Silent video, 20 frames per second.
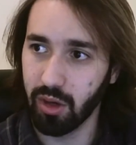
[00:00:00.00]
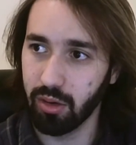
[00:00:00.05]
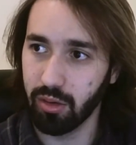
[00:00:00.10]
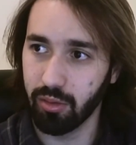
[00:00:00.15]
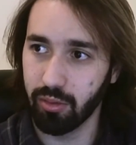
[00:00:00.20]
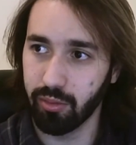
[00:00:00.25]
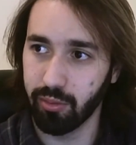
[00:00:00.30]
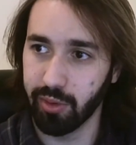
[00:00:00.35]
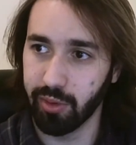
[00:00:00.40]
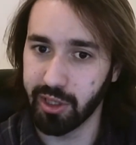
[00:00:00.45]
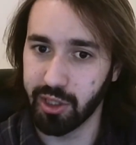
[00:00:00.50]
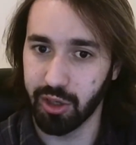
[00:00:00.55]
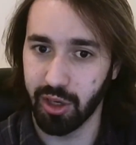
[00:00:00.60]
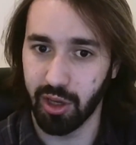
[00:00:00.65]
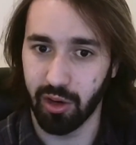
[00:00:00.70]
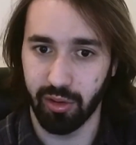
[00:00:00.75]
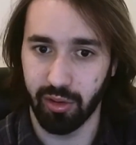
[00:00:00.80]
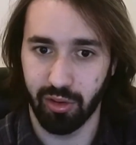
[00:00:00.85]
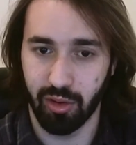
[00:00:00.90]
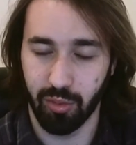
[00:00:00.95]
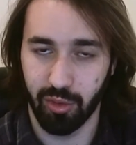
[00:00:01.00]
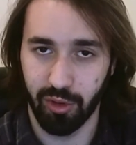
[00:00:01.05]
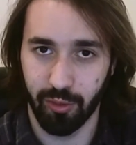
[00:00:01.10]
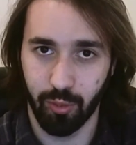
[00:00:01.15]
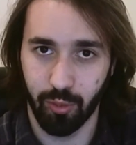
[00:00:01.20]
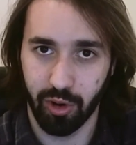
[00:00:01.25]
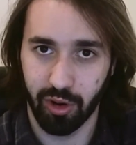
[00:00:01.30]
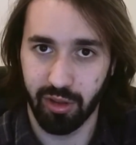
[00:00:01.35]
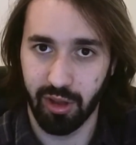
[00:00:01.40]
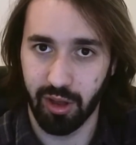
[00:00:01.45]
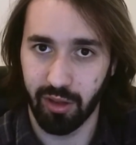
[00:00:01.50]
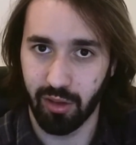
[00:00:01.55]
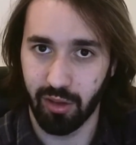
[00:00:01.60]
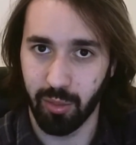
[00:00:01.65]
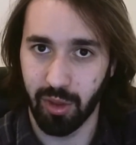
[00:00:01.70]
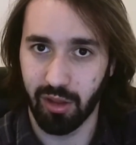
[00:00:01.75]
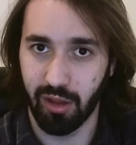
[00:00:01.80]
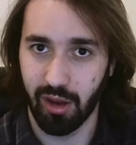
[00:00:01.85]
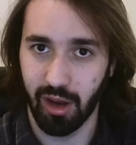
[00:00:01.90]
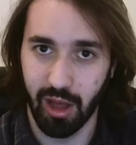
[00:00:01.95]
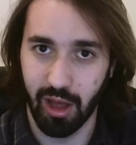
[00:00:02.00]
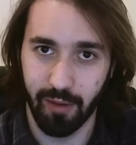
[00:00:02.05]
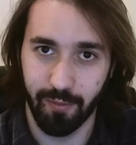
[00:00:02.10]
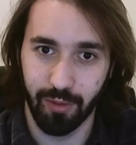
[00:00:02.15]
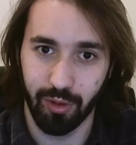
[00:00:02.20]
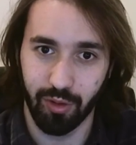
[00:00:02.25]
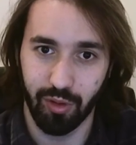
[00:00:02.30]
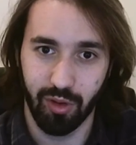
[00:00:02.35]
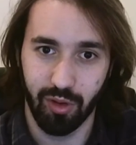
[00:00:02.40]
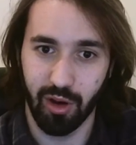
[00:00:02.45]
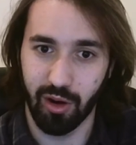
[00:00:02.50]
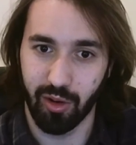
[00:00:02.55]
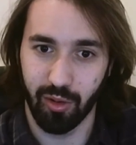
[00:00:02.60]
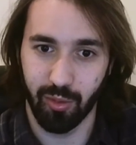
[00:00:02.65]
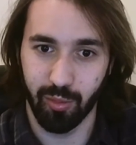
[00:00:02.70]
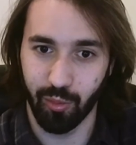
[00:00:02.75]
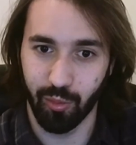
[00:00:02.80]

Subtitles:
Which, in terms of workdays, it means that if you start